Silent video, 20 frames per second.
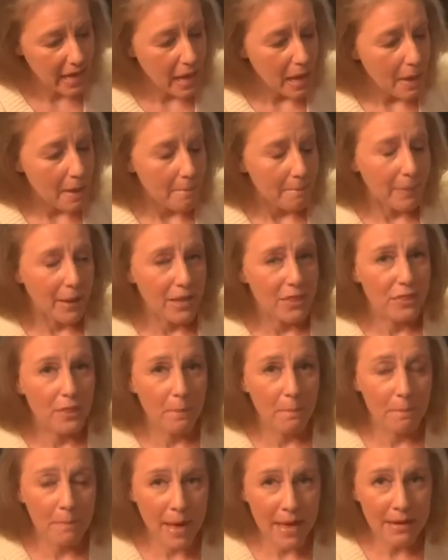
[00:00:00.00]
But the
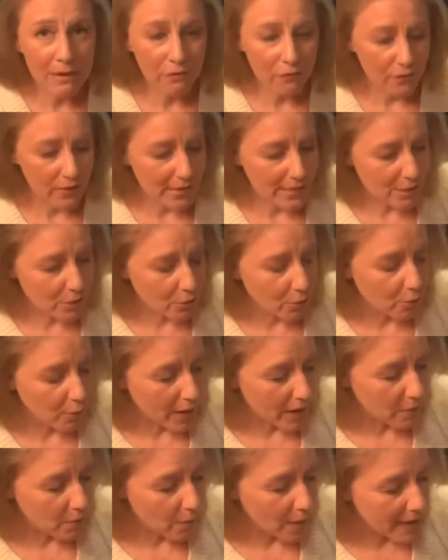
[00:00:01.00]
benefit, so what
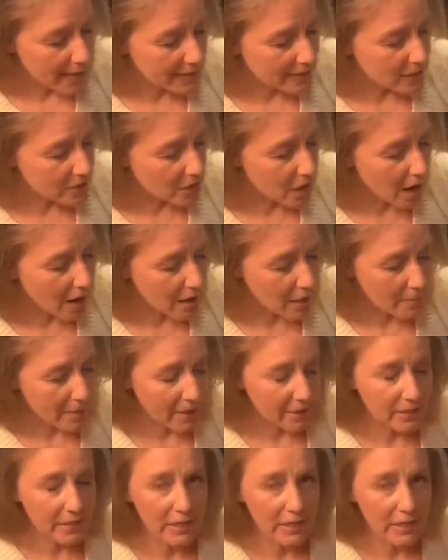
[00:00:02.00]
I wanted to talk about